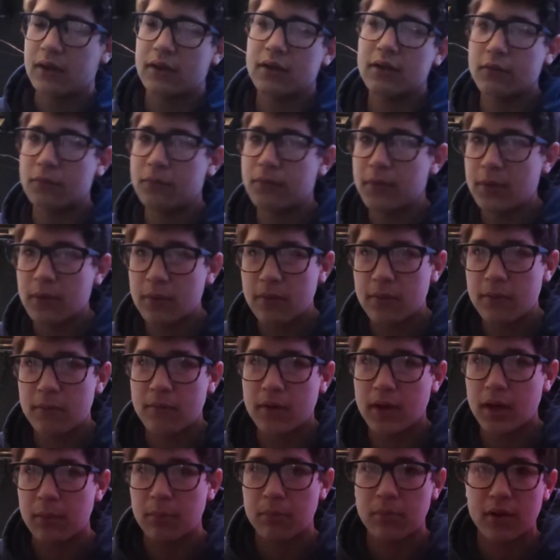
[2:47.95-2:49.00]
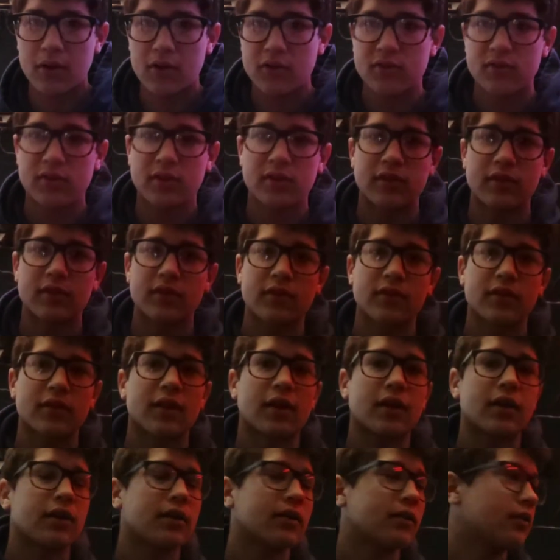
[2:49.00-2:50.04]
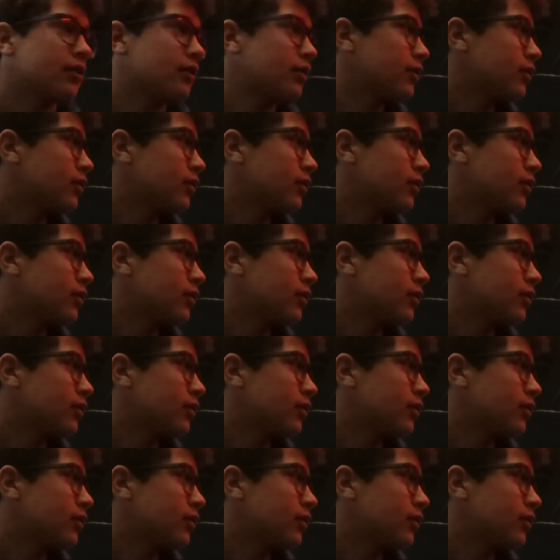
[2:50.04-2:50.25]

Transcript: You'll feel the vibration just like,